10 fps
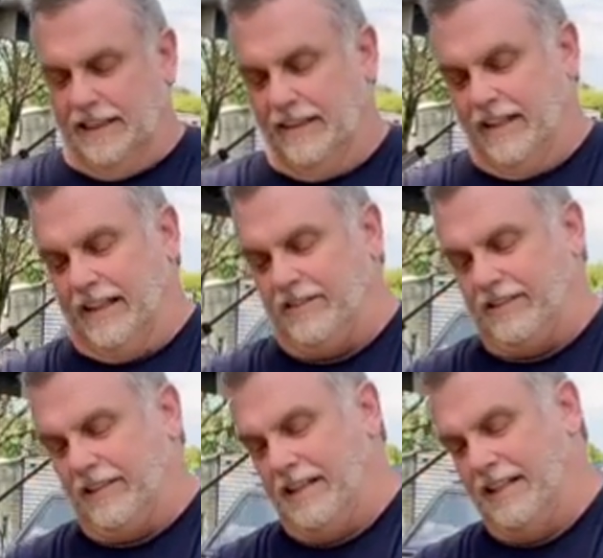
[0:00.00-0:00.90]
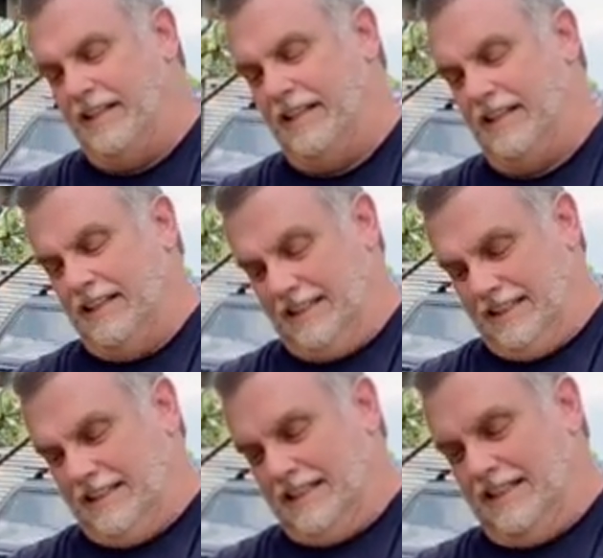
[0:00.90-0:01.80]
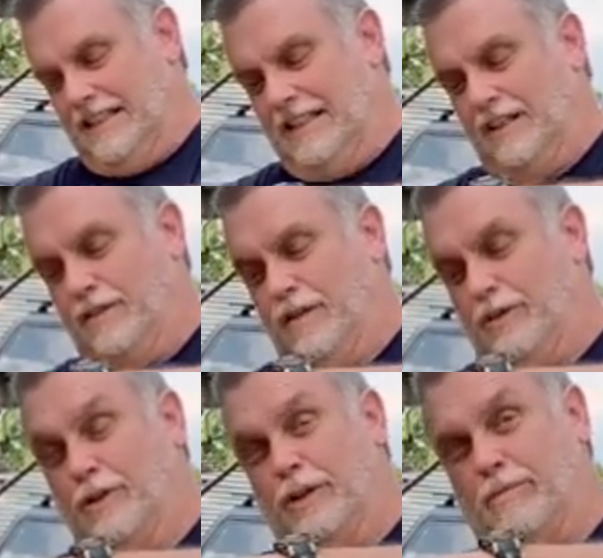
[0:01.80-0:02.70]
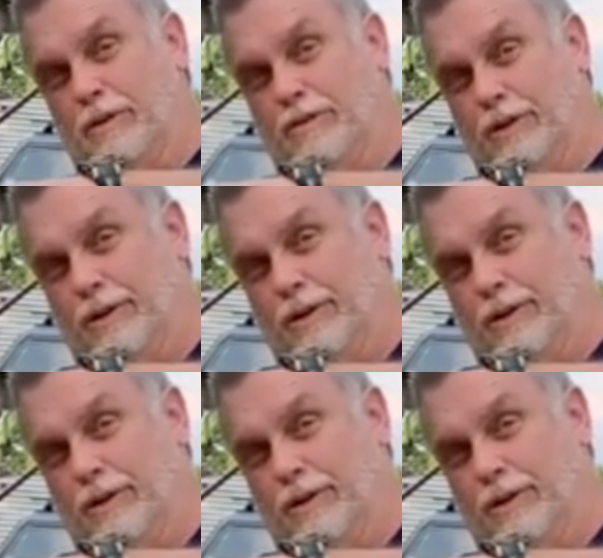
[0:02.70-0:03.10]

And this is filter number 2.